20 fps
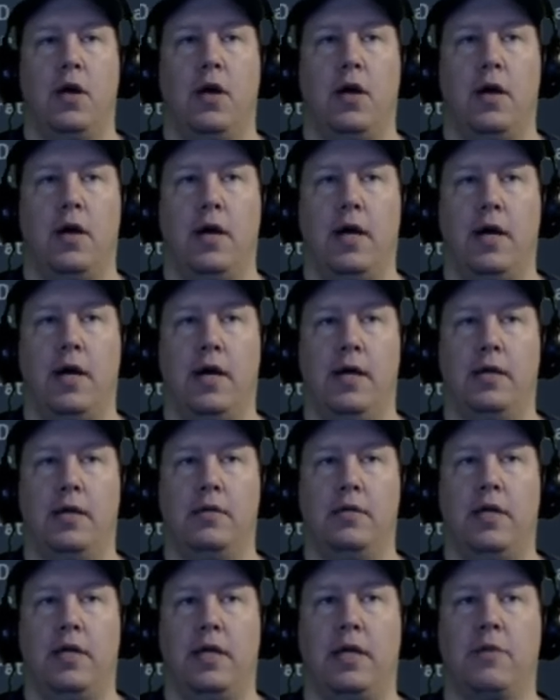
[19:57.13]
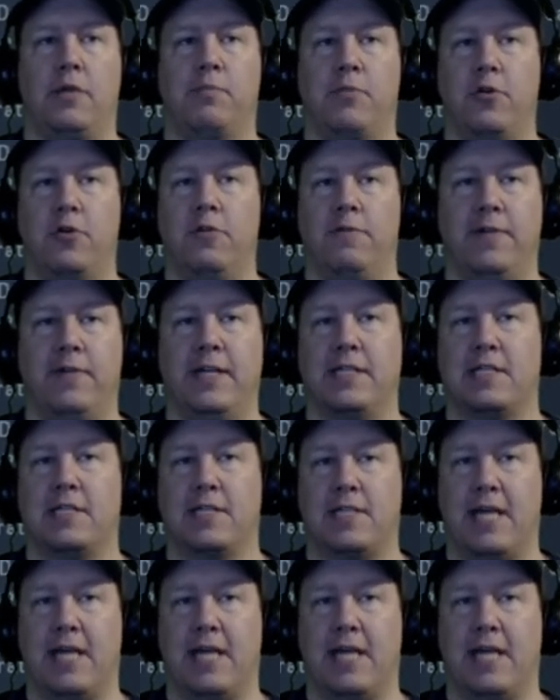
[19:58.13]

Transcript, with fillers: uh, improve its